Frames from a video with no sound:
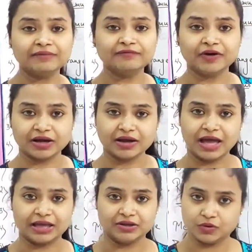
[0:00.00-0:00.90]
and
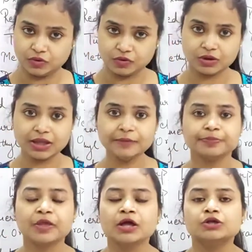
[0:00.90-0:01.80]
fungi. Okay,
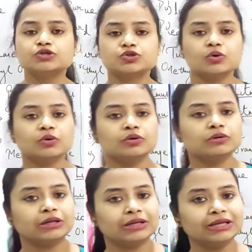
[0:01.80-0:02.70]

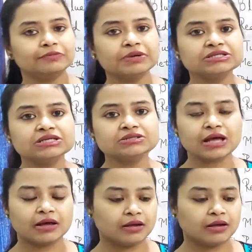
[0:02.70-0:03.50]
so litmus is